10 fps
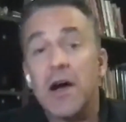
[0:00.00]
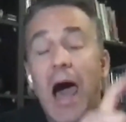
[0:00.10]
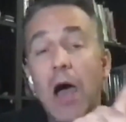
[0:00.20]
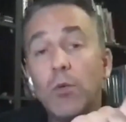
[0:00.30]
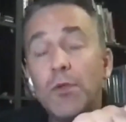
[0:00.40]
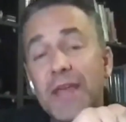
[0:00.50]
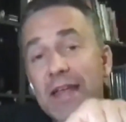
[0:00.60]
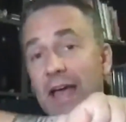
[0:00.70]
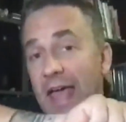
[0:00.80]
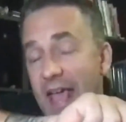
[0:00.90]
I will
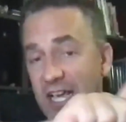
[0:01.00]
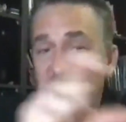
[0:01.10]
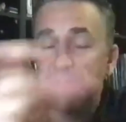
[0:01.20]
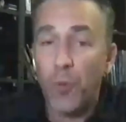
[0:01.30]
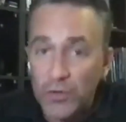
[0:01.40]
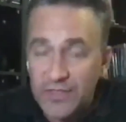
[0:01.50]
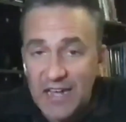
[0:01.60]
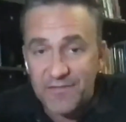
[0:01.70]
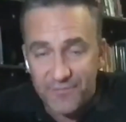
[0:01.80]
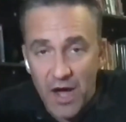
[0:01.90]
then export
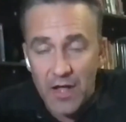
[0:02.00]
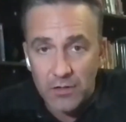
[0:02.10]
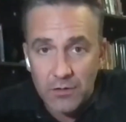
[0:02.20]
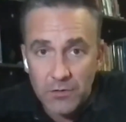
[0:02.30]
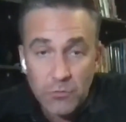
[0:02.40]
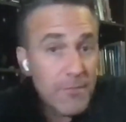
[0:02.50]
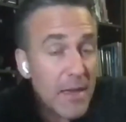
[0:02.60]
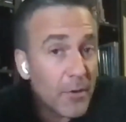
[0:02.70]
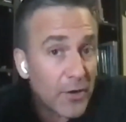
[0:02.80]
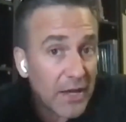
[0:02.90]
that file,
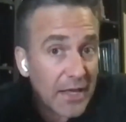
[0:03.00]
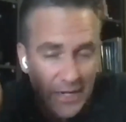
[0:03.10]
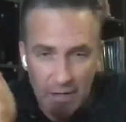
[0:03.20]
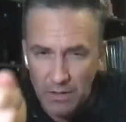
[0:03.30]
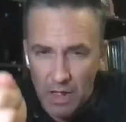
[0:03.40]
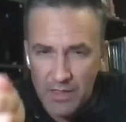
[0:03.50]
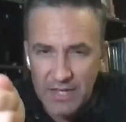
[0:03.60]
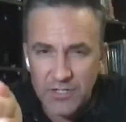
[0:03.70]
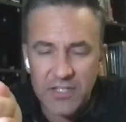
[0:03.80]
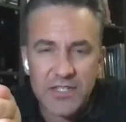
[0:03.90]
remembering, and I'll
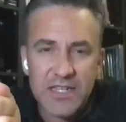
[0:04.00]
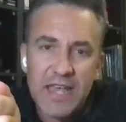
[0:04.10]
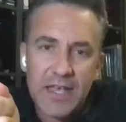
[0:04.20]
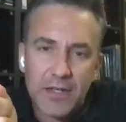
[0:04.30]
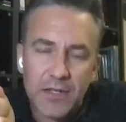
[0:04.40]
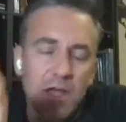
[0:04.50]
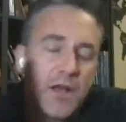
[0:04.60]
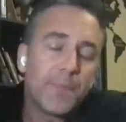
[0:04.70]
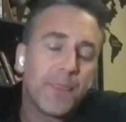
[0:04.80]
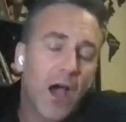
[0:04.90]
get to this in a second,
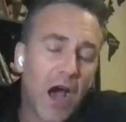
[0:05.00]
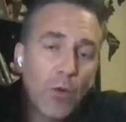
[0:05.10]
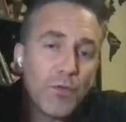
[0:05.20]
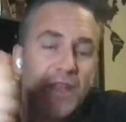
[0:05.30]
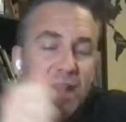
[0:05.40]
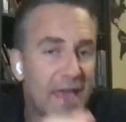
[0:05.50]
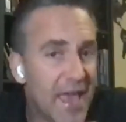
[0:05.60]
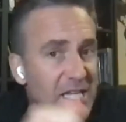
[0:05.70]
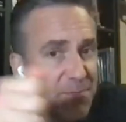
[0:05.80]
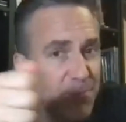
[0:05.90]
I will then
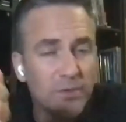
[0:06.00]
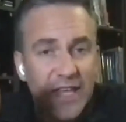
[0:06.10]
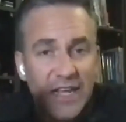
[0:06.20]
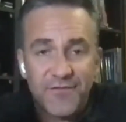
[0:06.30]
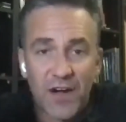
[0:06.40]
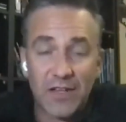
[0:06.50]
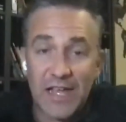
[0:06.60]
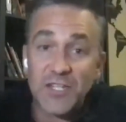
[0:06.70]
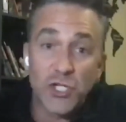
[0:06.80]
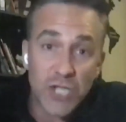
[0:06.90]
export that file
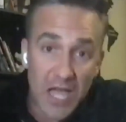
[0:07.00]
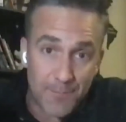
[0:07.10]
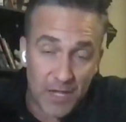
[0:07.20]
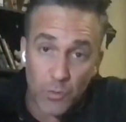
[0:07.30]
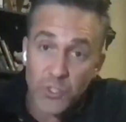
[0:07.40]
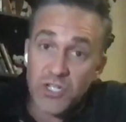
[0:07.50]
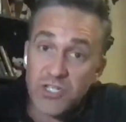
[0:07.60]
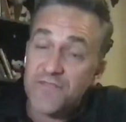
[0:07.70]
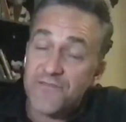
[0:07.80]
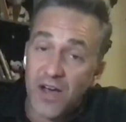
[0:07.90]
as a JPEG, which is
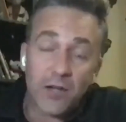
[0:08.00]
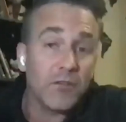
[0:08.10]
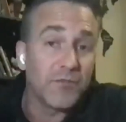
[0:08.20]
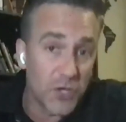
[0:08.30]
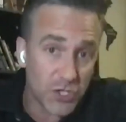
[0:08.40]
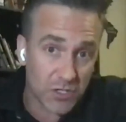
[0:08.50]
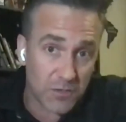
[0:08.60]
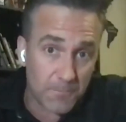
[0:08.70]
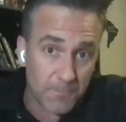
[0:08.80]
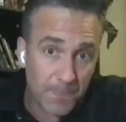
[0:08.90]
the final version.
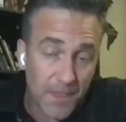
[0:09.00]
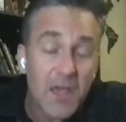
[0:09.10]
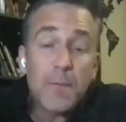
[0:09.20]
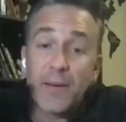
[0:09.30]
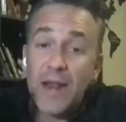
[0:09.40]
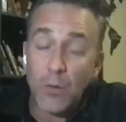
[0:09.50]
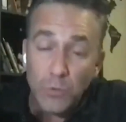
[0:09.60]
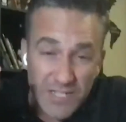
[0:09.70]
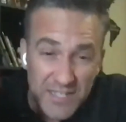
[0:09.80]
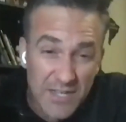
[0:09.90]
But I
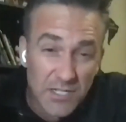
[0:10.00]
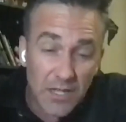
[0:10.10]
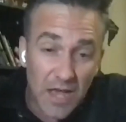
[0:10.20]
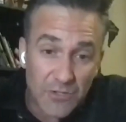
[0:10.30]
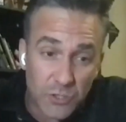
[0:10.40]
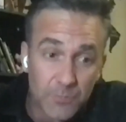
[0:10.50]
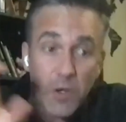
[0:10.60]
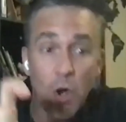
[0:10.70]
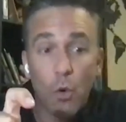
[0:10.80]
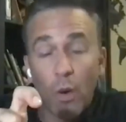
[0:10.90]
will say to Lightroom,
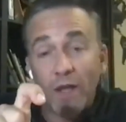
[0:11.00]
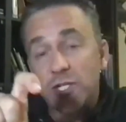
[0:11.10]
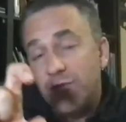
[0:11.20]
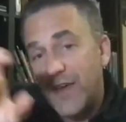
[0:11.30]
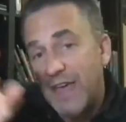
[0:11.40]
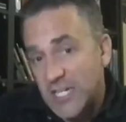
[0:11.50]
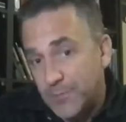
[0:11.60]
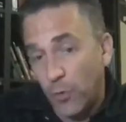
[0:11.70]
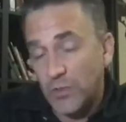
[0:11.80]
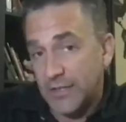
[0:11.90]
once you've
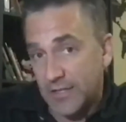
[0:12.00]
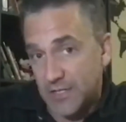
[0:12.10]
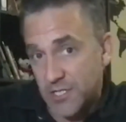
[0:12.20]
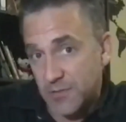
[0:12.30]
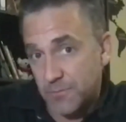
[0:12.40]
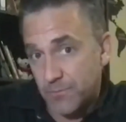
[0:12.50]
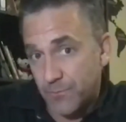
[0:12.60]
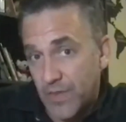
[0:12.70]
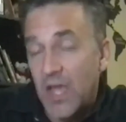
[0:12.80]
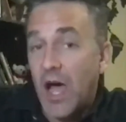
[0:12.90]
exported this,
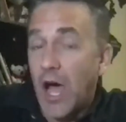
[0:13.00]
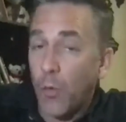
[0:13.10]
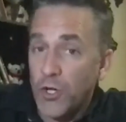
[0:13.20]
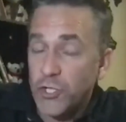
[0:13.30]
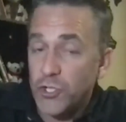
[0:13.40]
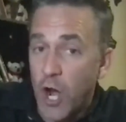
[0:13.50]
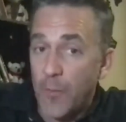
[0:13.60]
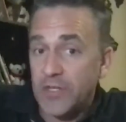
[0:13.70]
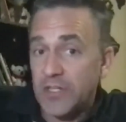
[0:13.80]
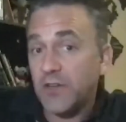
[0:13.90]
I want you to
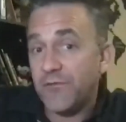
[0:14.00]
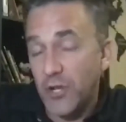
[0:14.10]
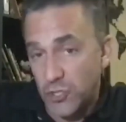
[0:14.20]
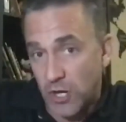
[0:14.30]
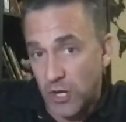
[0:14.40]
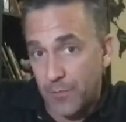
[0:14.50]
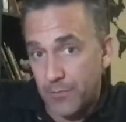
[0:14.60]
open it in Photoshop.